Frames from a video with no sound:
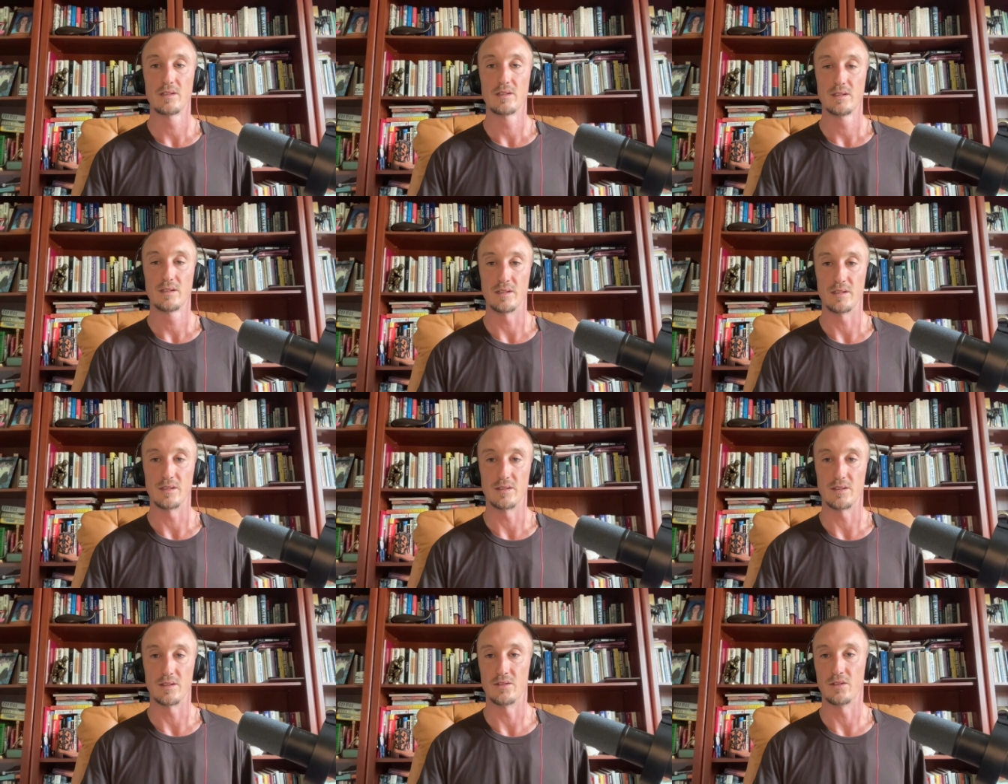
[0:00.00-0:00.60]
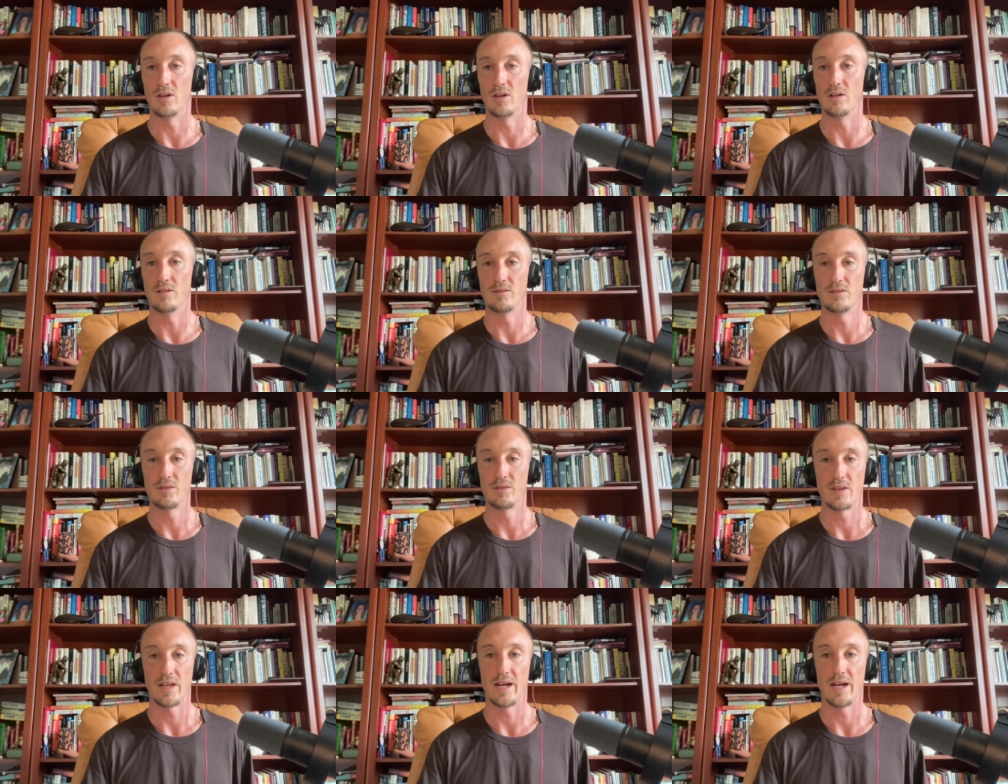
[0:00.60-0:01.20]
it dissolves
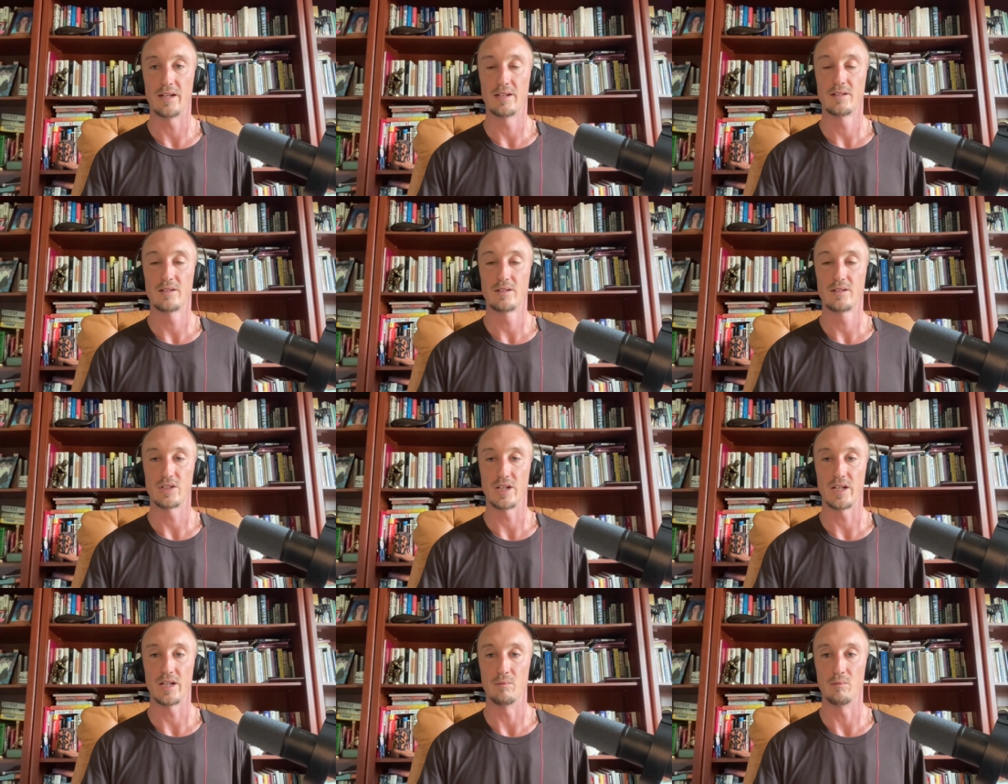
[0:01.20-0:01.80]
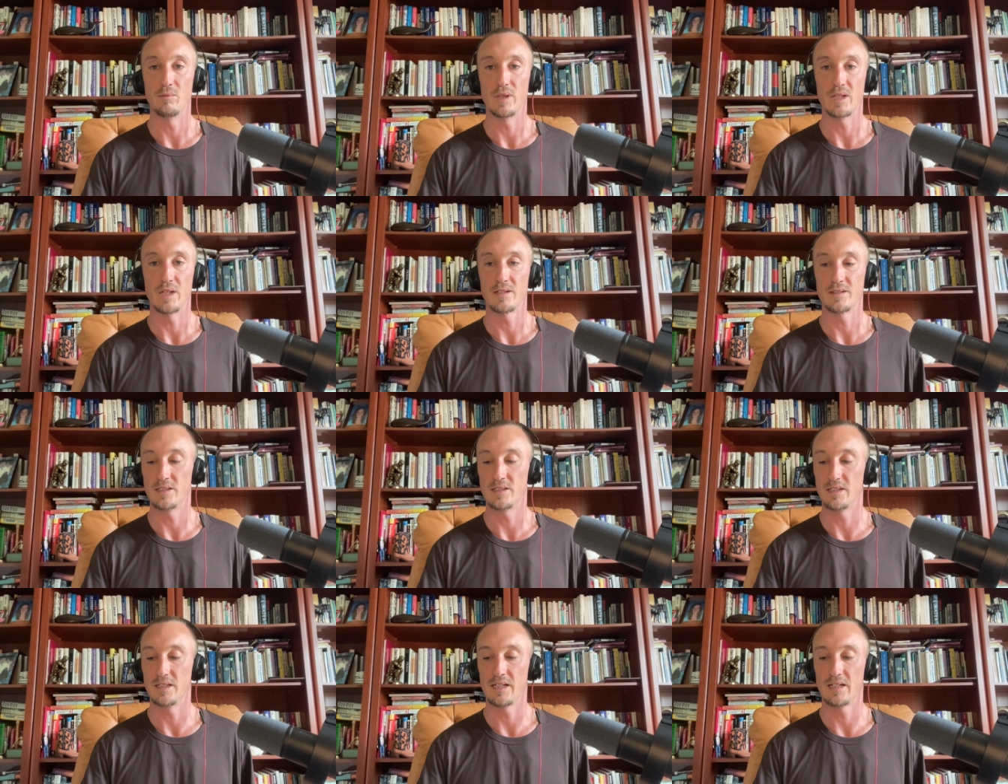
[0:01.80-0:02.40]
that shame because
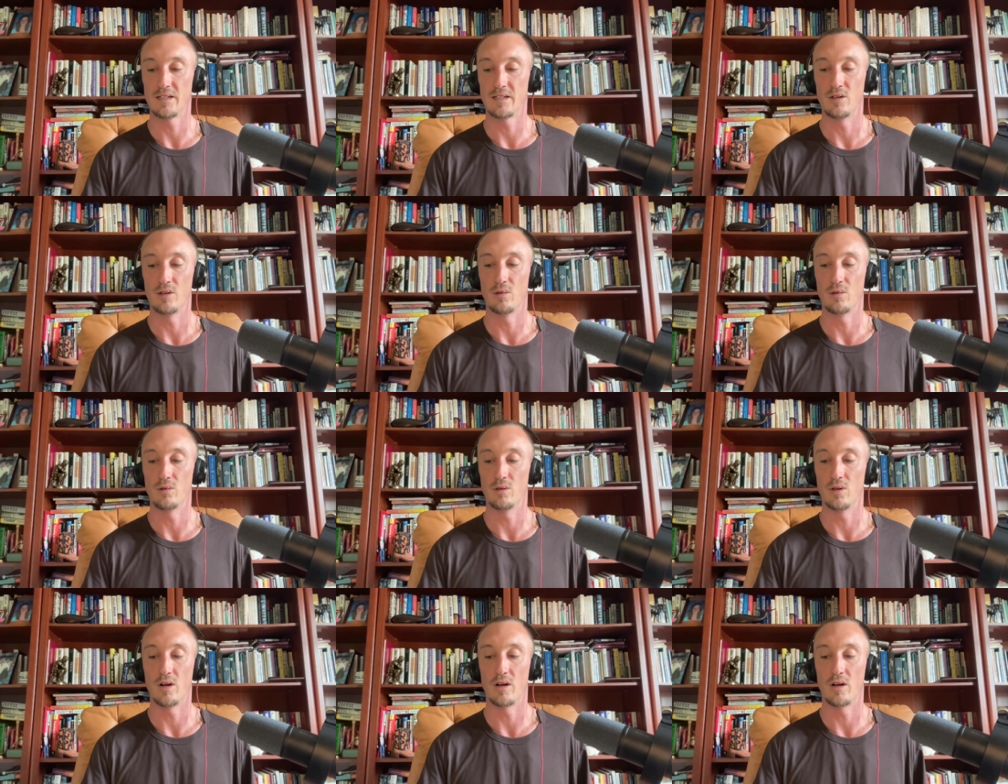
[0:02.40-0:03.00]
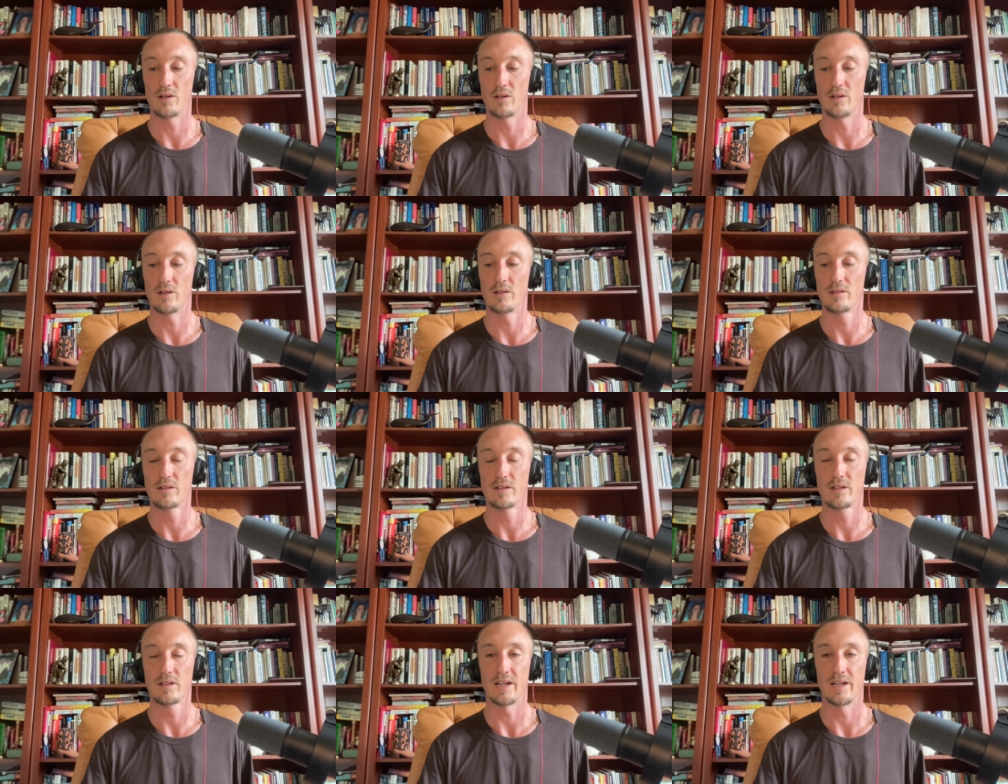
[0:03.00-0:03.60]
it no longer
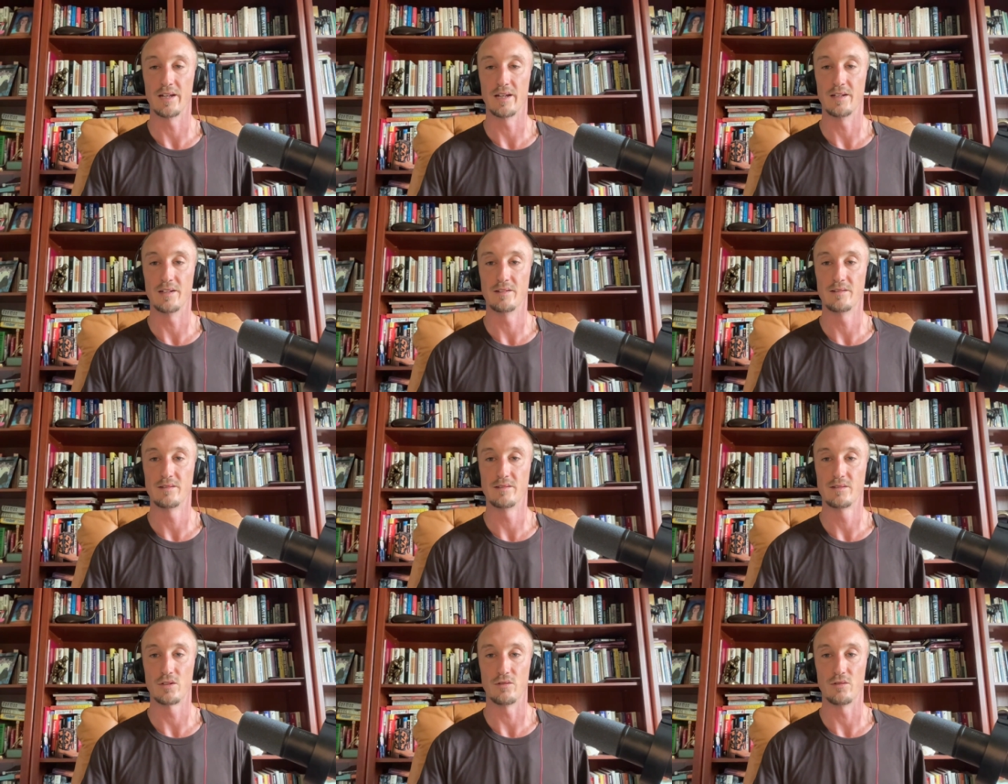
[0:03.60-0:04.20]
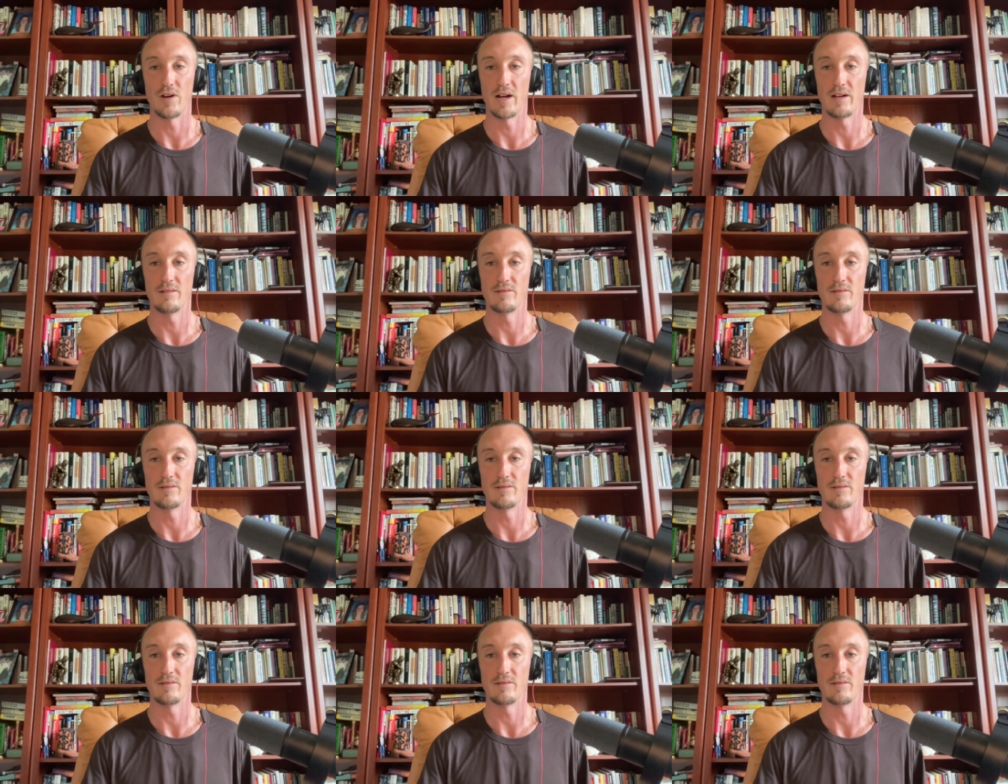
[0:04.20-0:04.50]
can survive in the